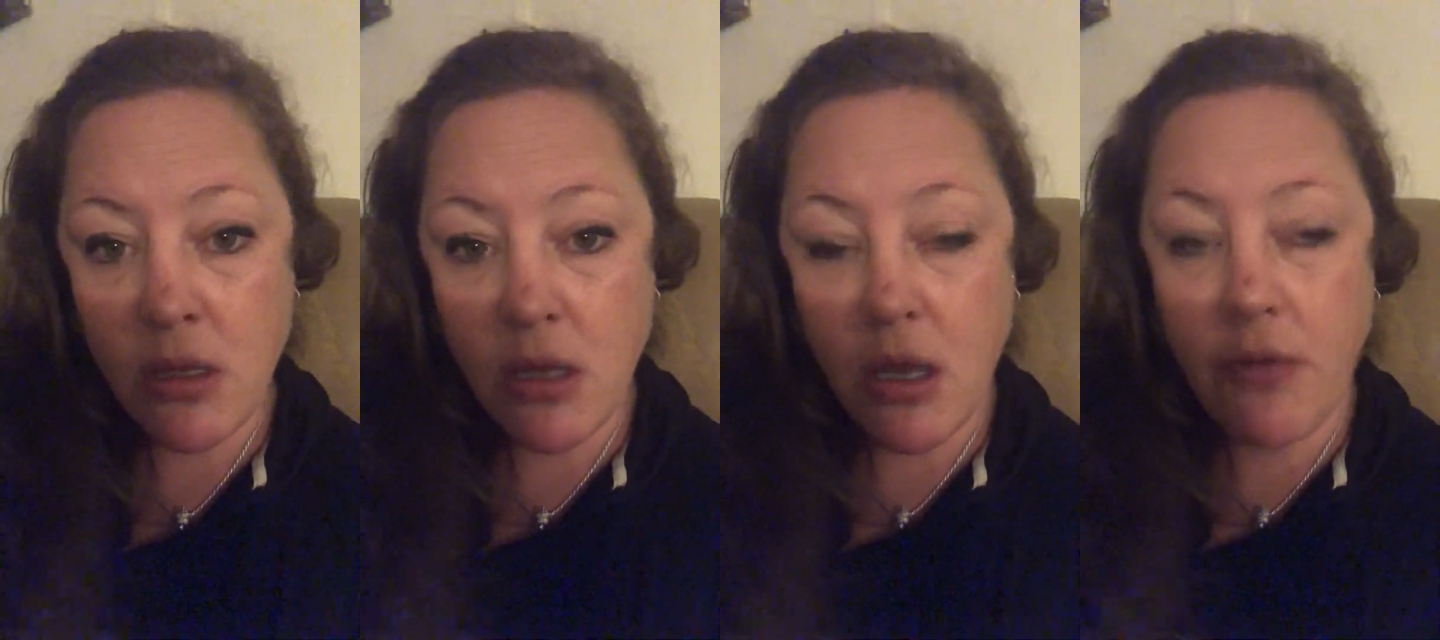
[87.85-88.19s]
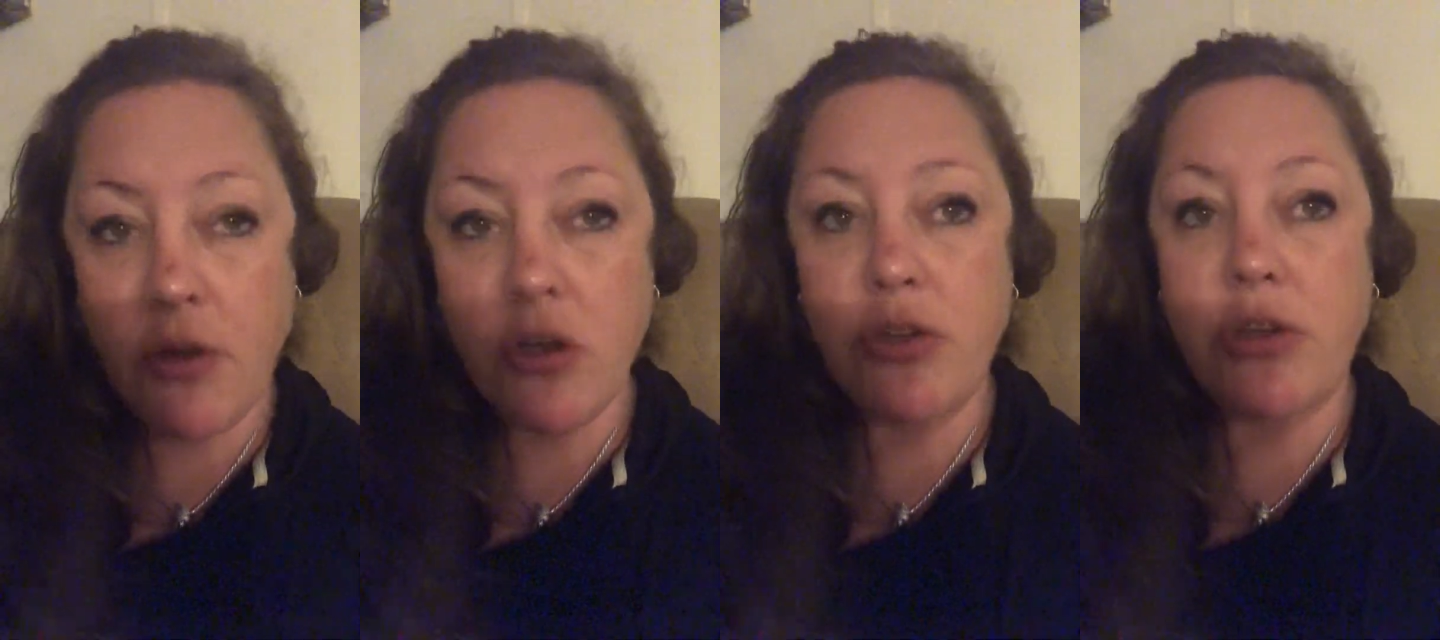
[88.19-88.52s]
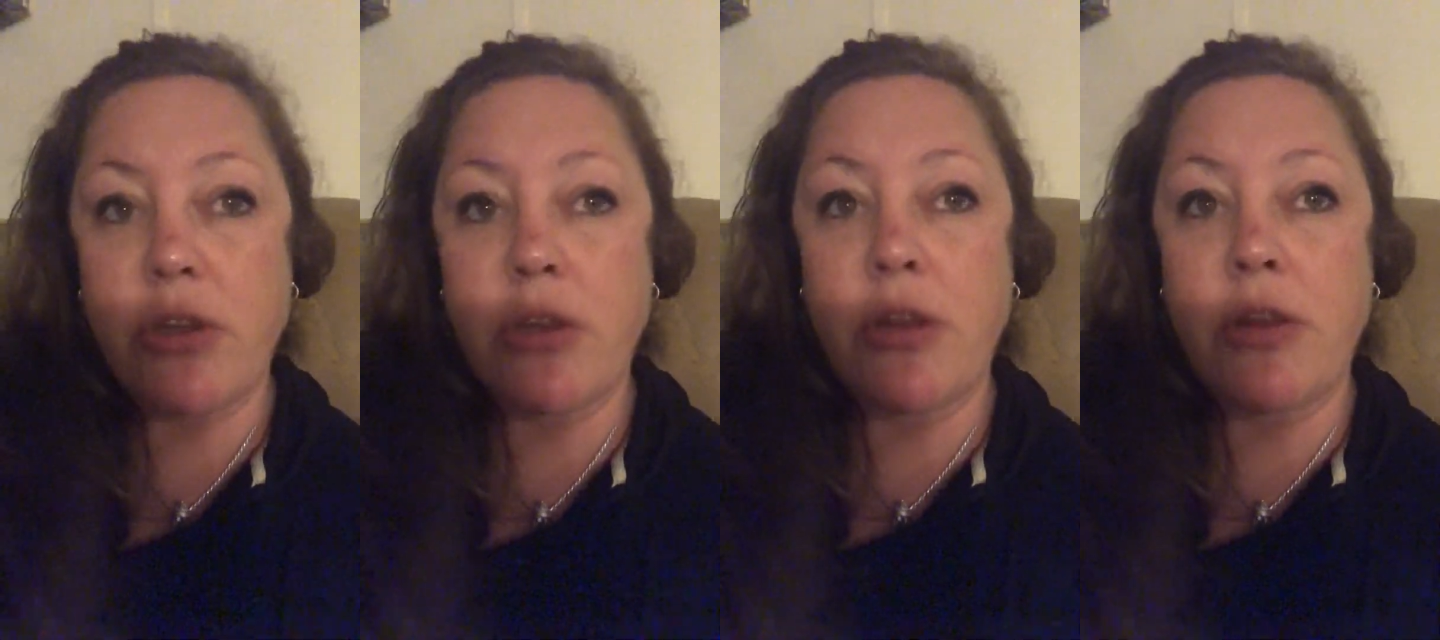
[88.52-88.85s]
And
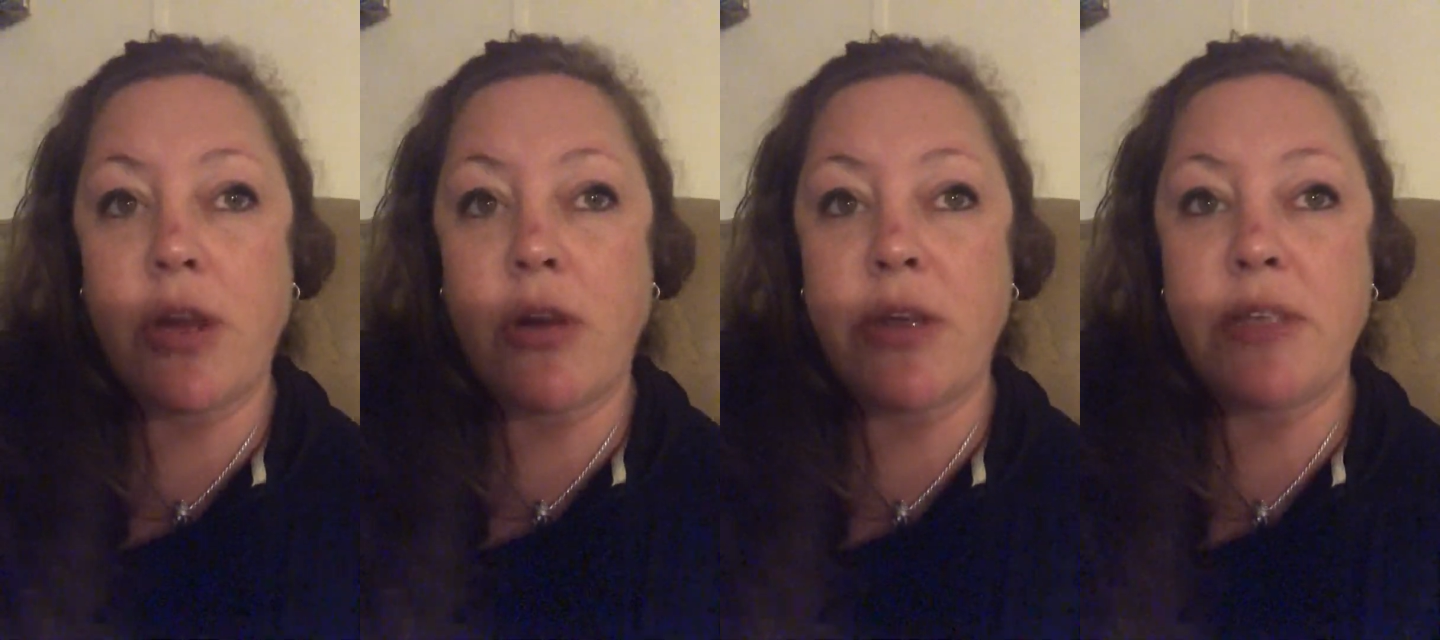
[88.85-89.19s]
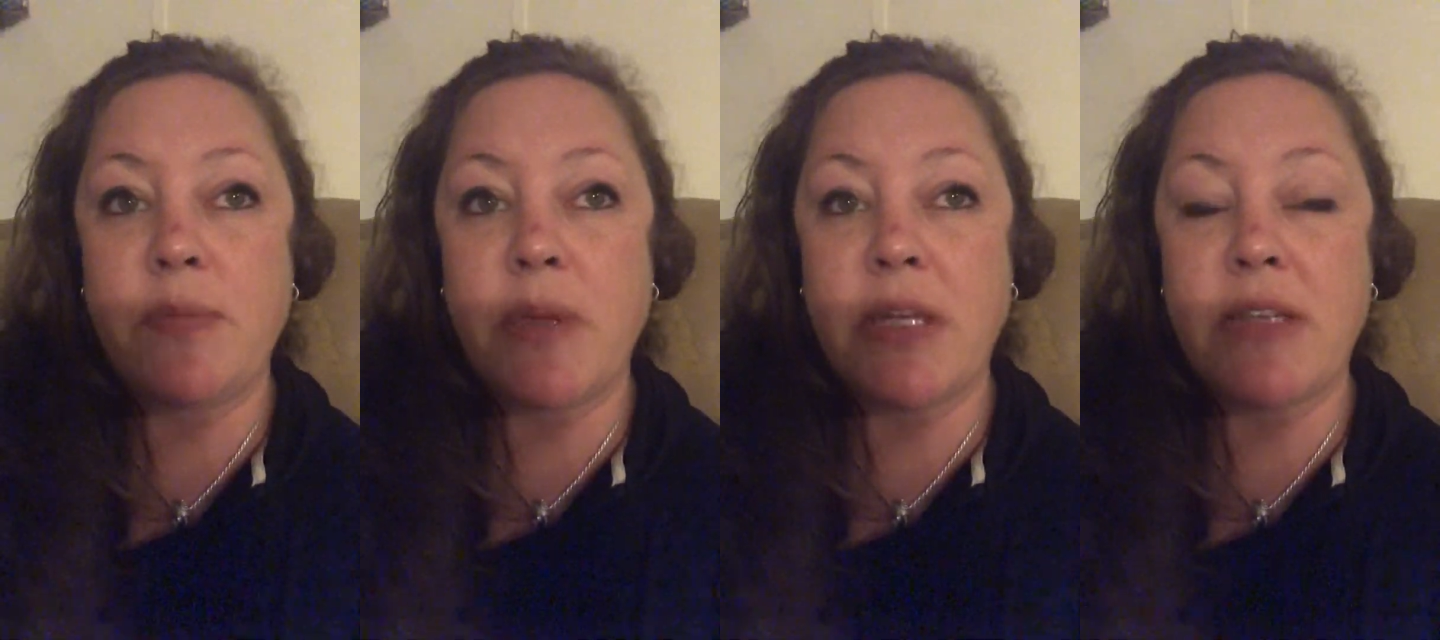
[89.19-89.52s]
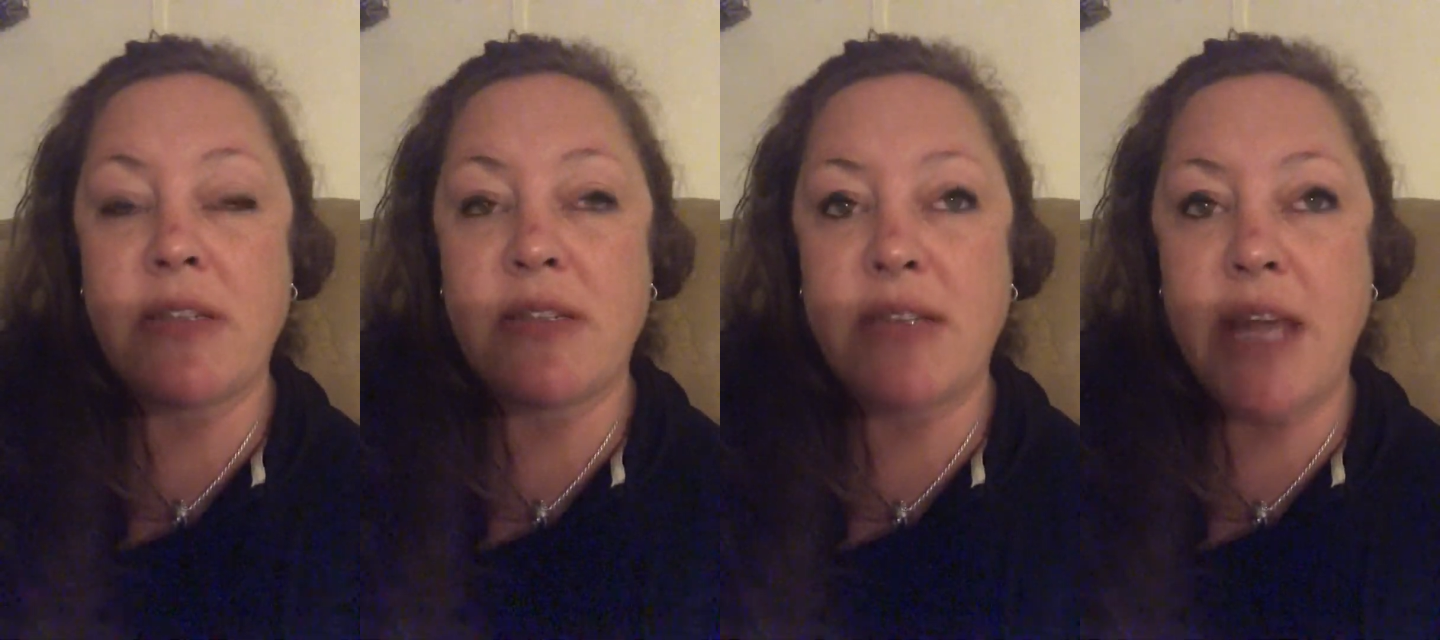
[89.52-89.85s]
there has been a
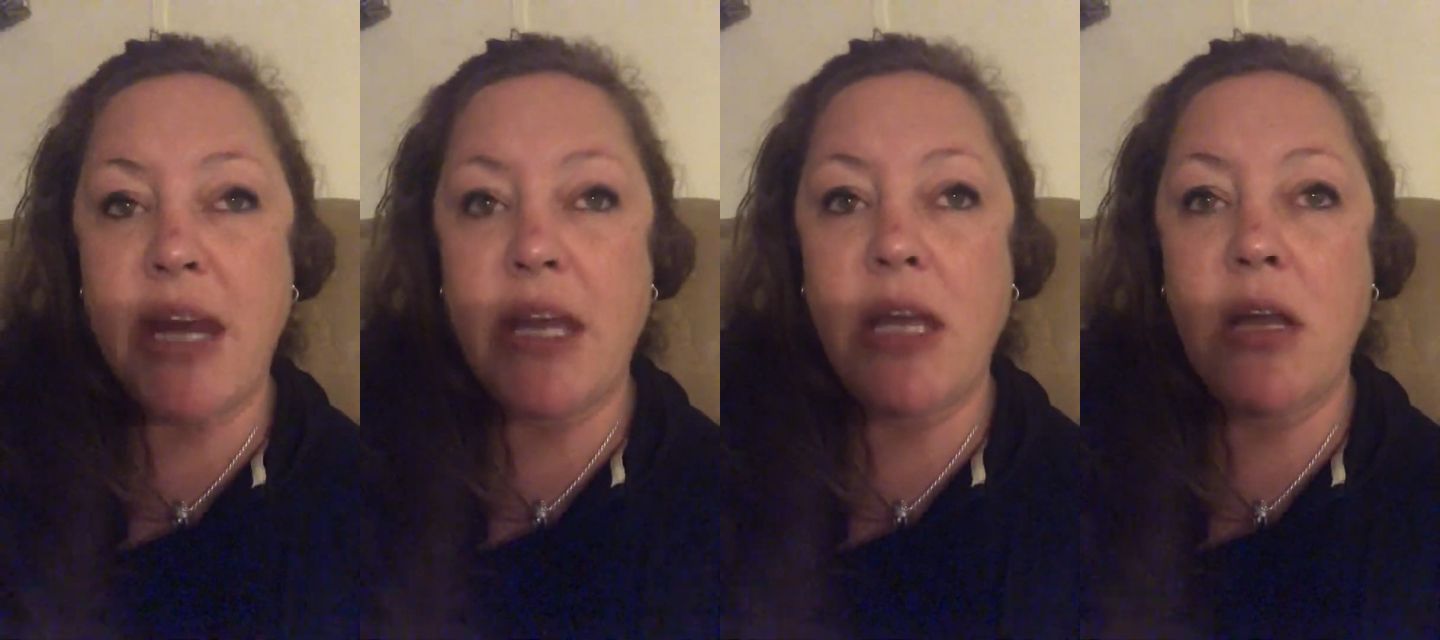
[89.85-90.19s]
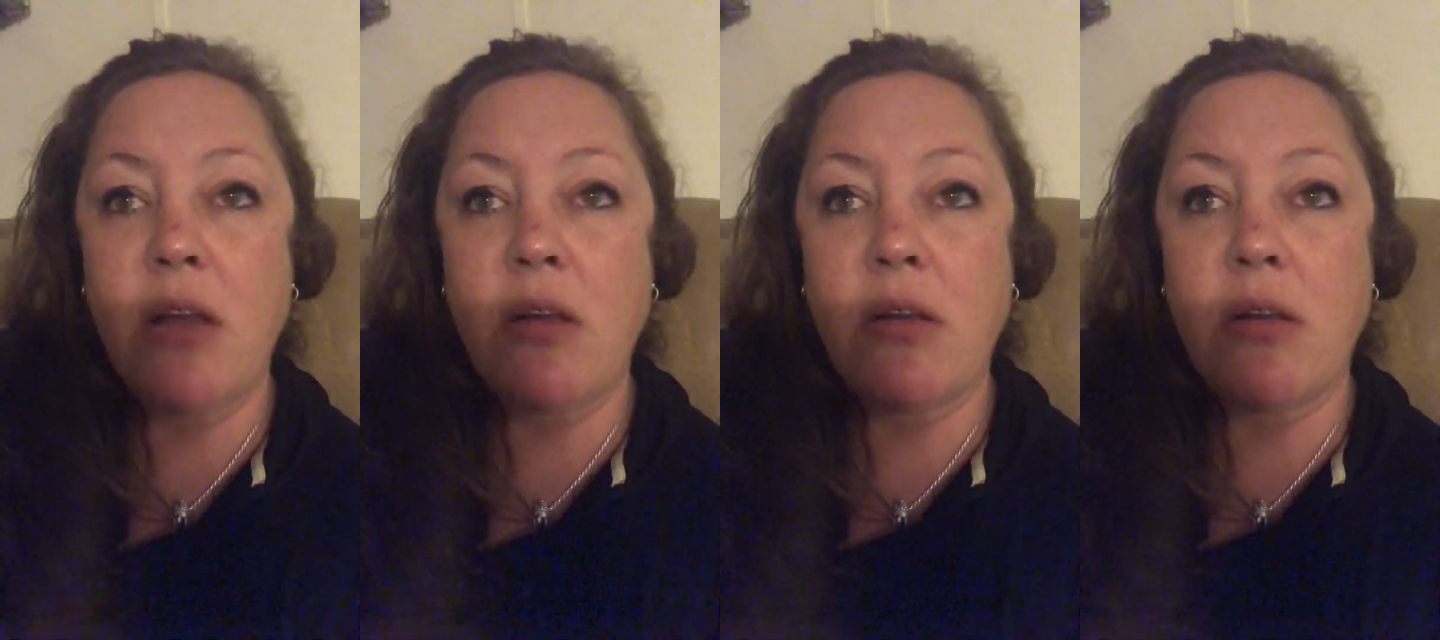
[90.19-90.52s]
steady